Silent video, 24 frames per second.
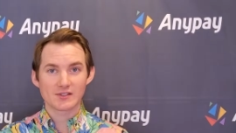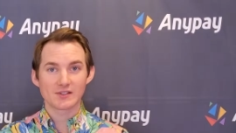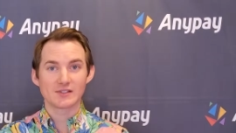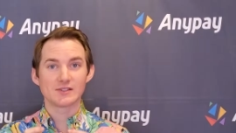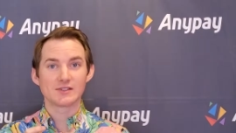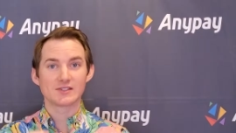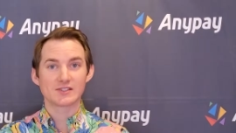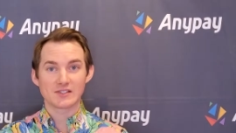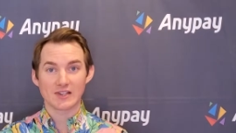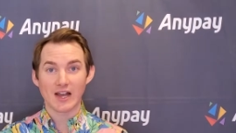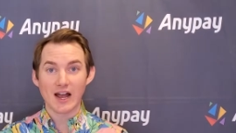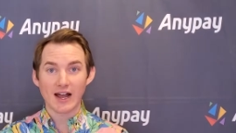and
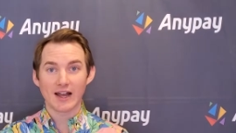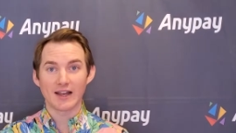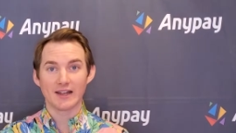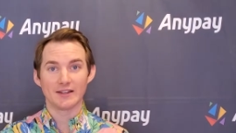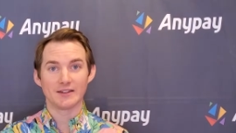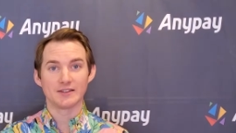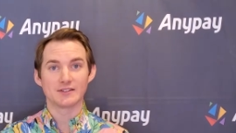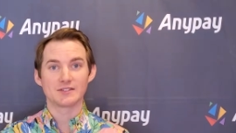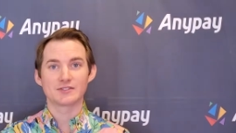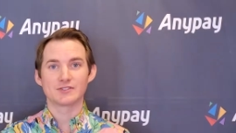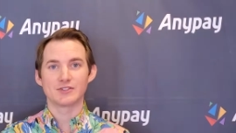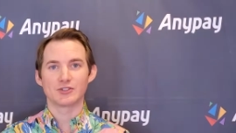
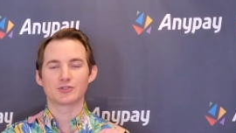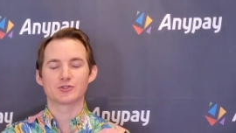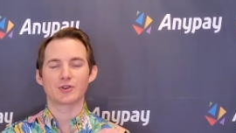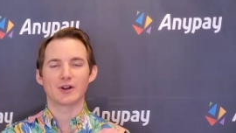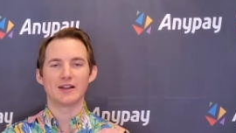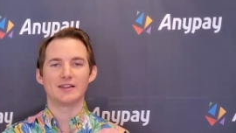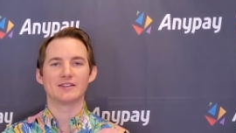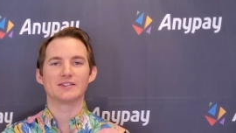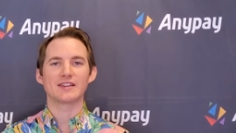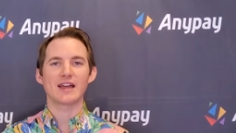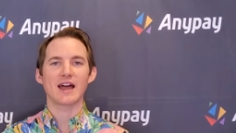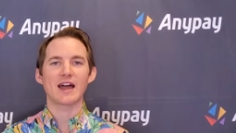signs the
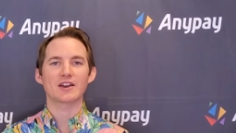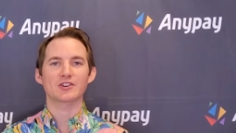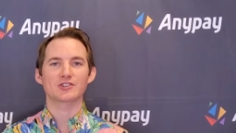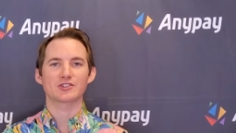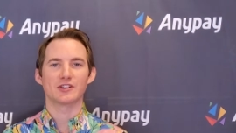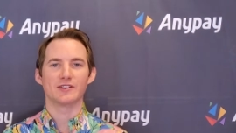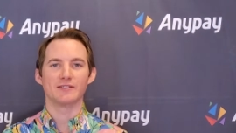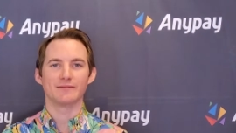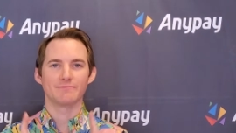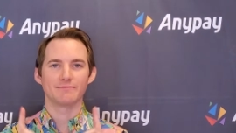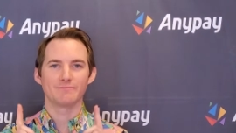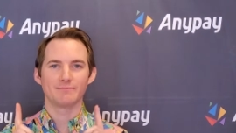
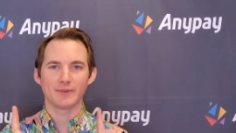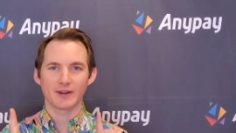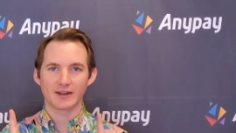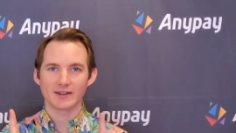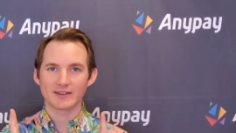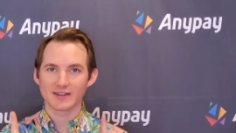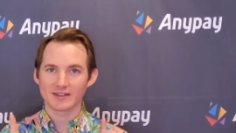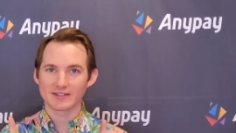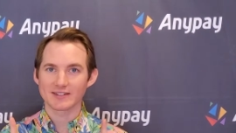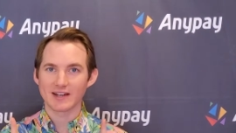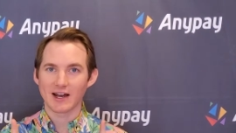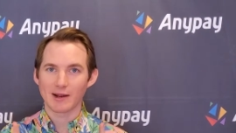transaction, but it
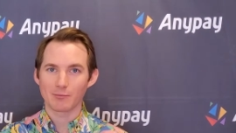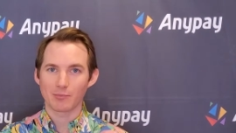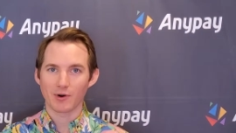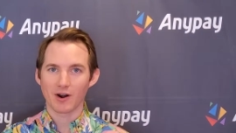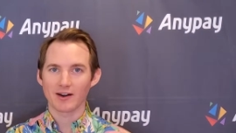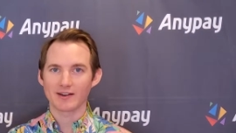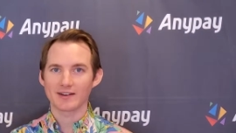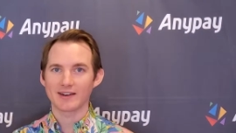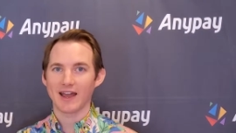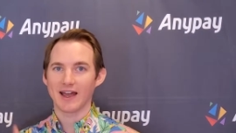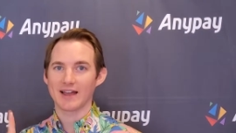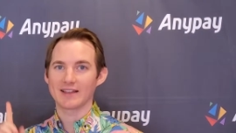does not
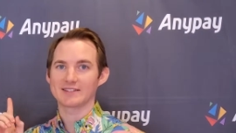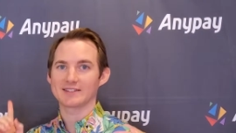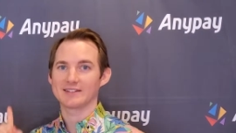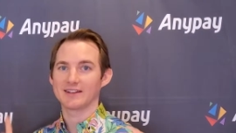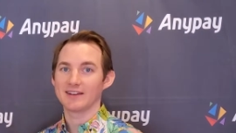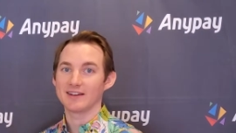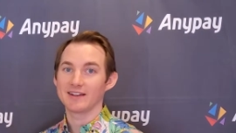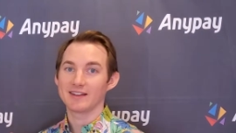broadcast it.